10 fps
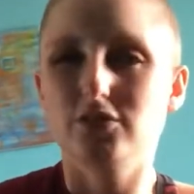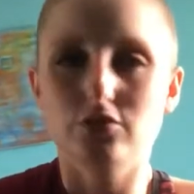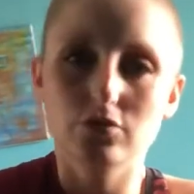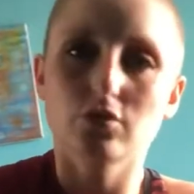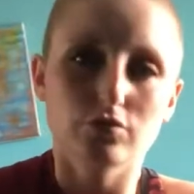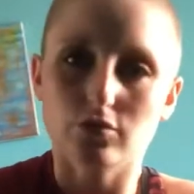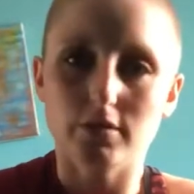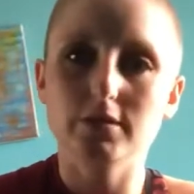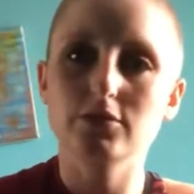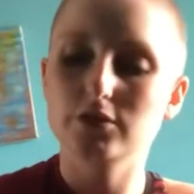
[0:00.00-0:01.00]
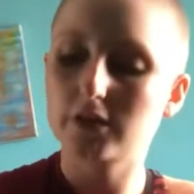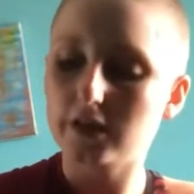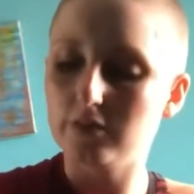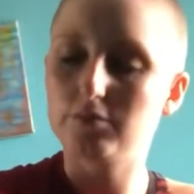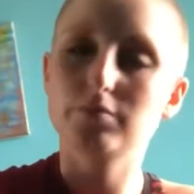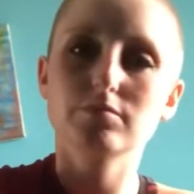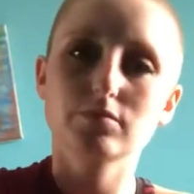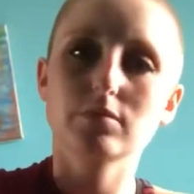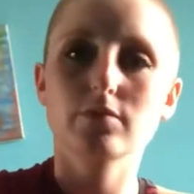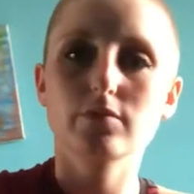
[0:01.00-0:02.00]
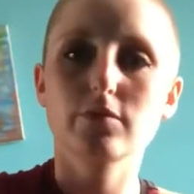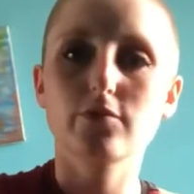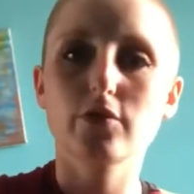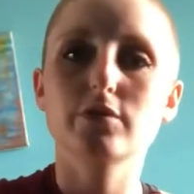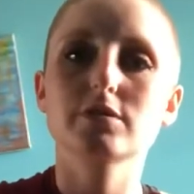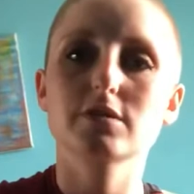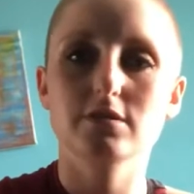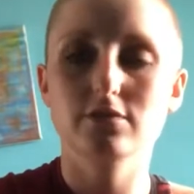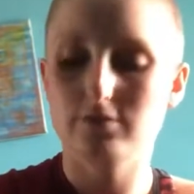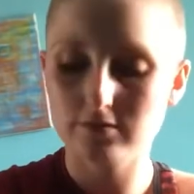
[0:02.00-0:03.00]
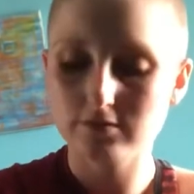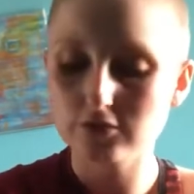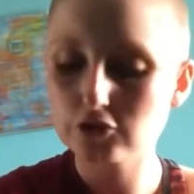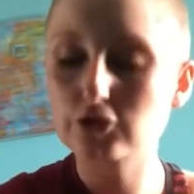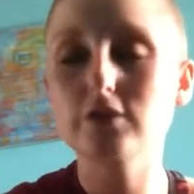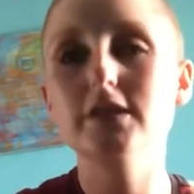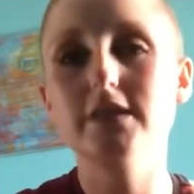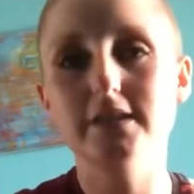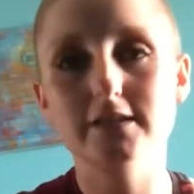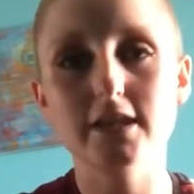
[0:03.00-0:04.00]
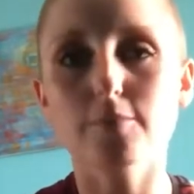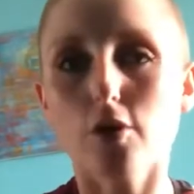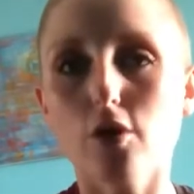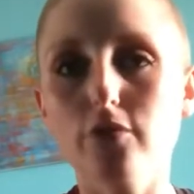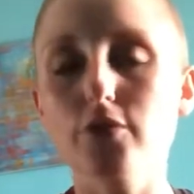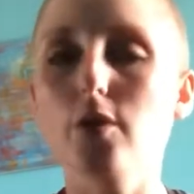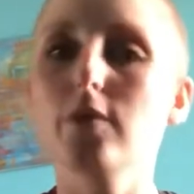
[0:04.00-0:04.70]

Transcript: don't try it. Just keep focusing on straightening that part of your arm